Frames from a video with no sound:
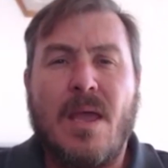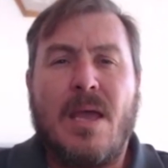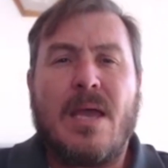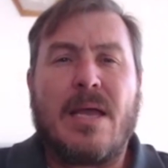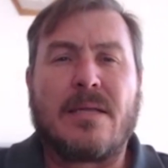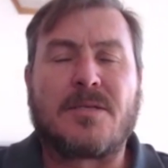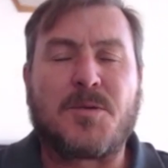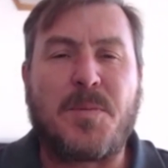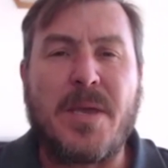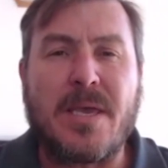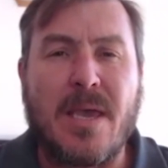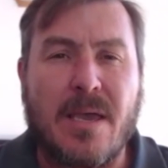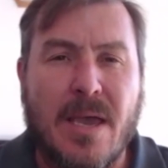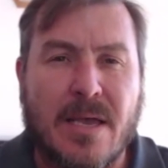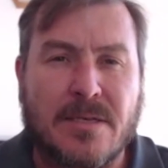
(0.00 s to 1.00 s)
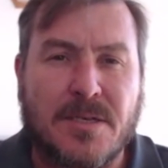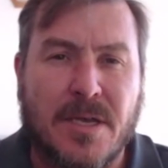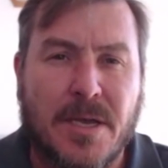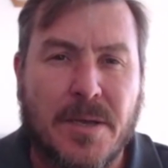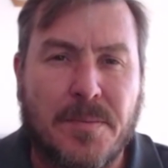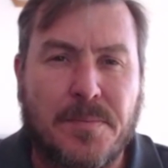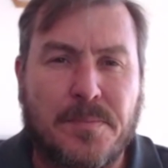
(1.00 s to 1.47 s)
And speaking as
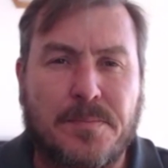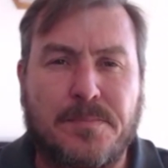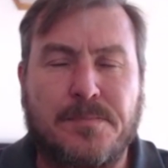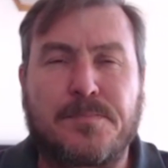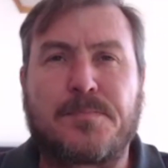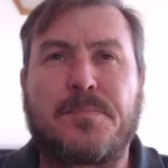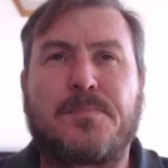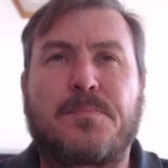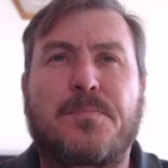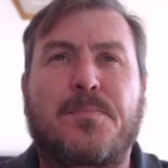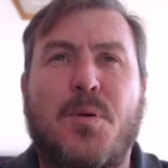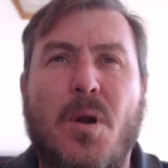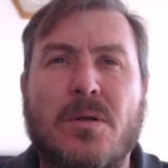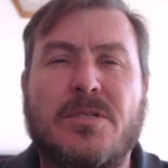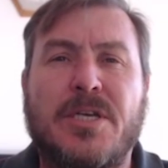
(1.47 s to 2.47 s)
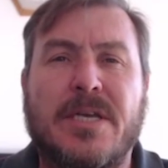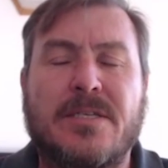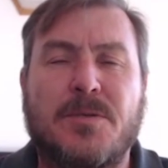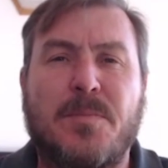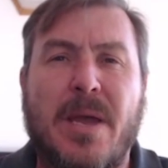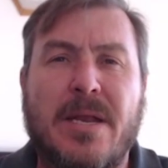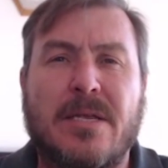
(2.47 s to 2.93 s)
a
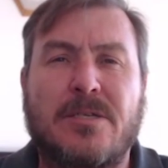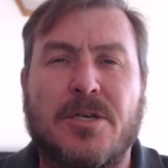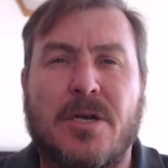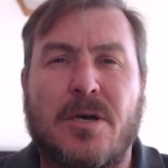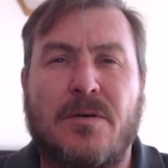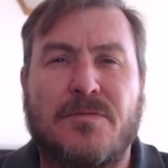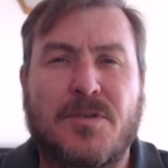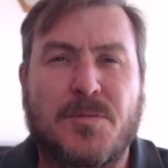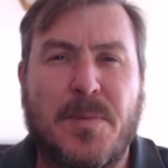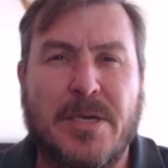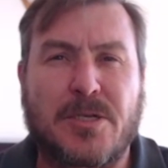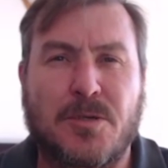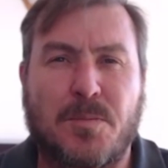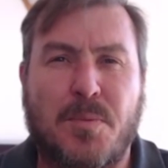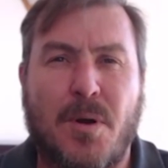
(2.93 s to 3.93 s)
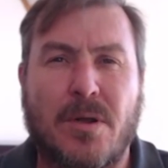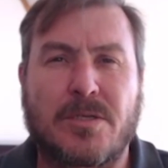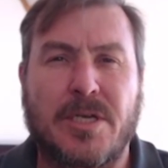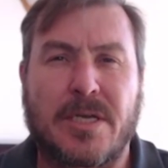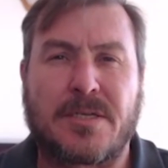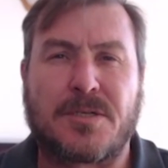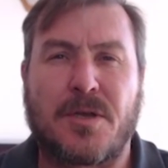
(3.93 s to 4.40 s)
projects manager of special
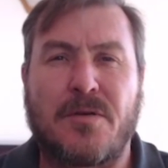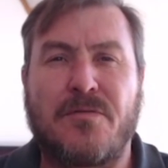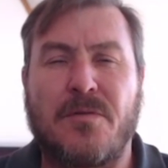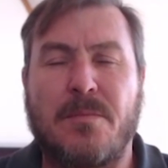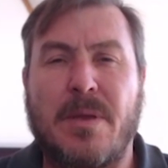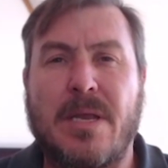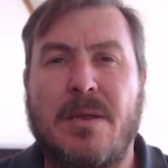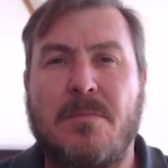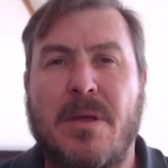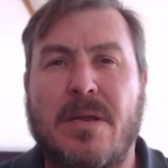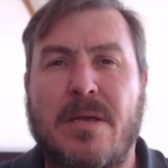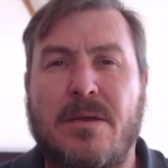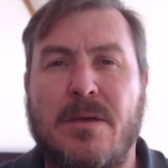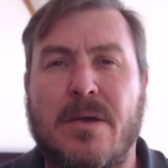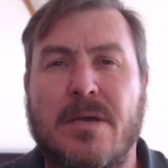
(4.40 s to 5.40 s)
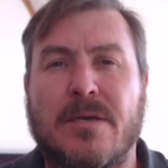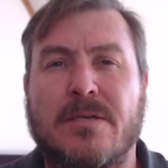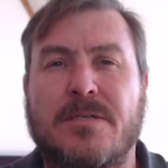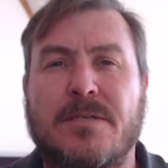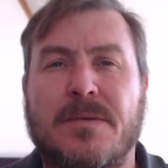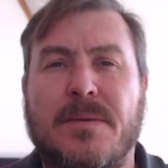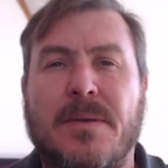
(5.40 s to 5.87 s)
projects over many, many
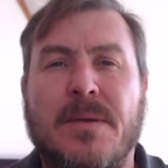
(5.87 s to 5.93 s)
years,